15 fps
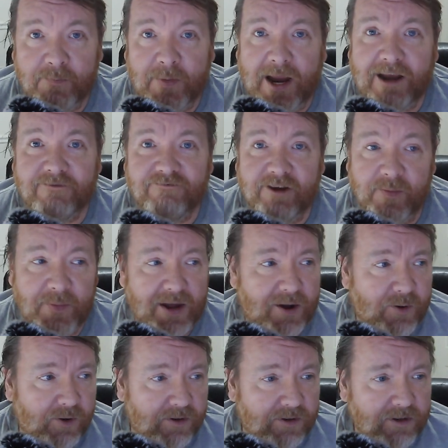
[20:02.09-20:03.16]
battery
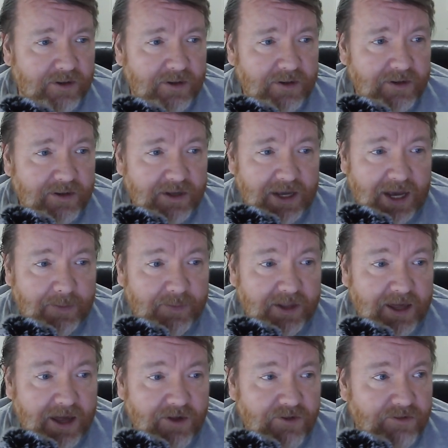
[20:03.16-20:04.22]
powered
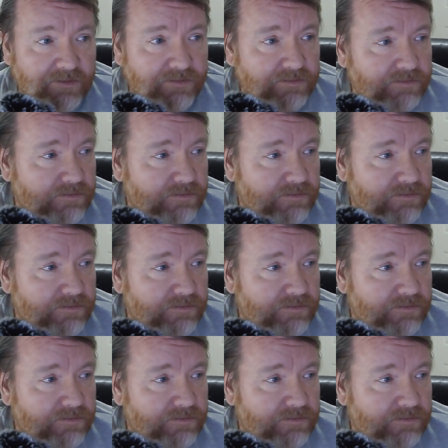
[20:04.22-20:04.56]
application.